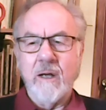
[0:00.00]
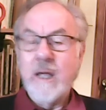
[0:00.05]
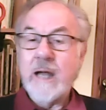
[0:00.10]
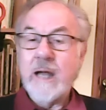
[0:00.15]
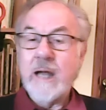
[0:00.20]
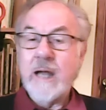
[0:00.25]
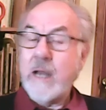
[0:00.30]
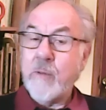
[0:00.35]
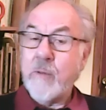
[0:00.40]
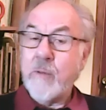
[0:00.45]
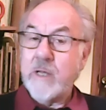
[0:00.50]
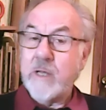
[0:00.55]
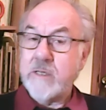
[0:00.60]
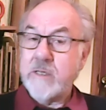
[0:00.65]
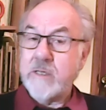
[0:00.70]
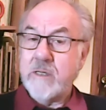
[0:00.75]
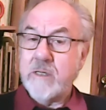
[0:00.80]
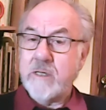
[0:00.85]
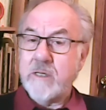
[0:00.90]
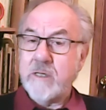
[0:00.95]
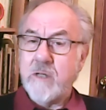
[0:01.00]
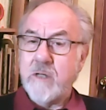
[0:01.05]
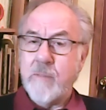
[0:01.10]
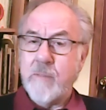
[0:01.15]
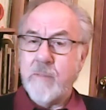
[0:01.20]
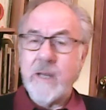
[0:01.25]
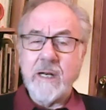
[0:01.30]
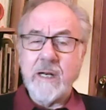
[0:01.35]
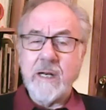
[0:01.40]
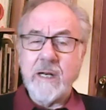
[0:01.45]
Anyway, there's, there's no
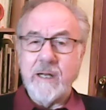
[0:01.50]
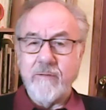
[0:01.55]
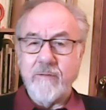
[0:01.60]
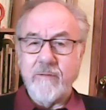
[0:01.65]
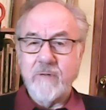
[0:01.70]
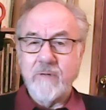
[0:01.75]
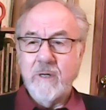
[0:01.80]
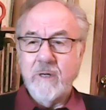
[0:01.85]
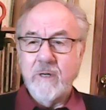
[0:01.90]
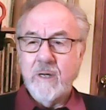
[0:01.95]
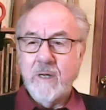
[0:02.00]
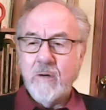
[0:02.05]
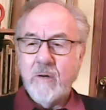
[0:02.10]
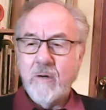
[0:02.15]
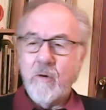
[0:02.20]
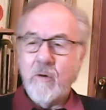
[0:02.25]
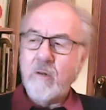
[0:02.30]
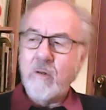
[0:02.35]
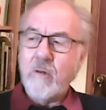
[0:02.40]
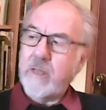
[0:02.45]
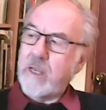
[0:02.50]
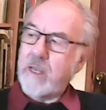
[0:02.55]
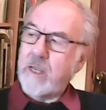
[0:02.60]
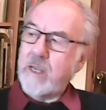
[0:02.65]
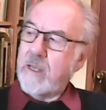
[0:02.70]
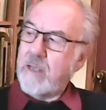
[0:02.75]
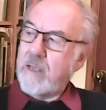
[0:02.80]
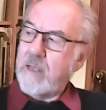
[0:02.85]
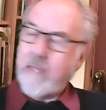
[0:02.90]
money left all the